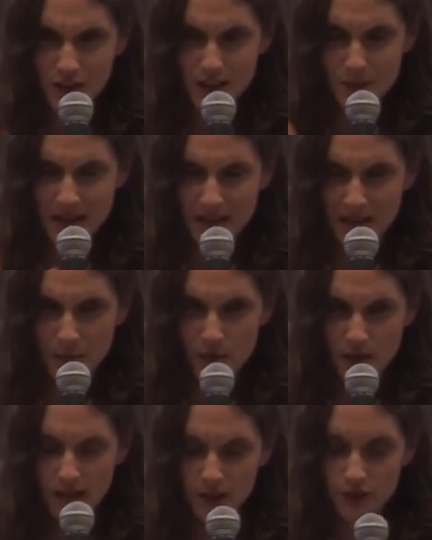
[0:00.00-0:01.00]
you make like a
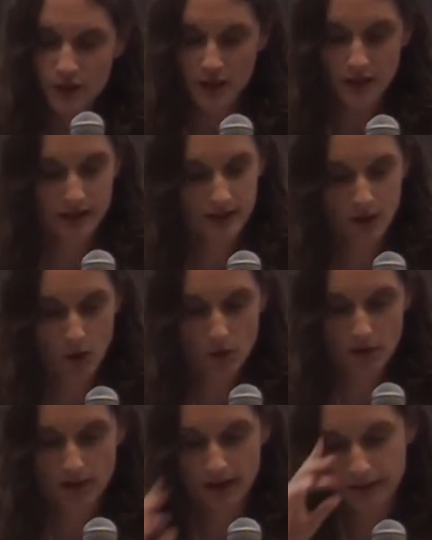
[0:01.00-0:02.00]
bridge, it's a, it's a whole
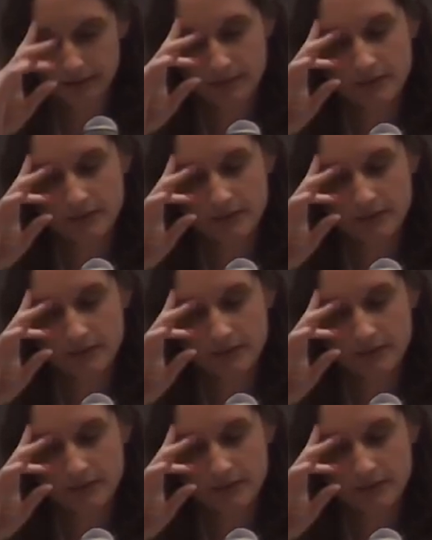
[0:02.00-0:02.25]
thing.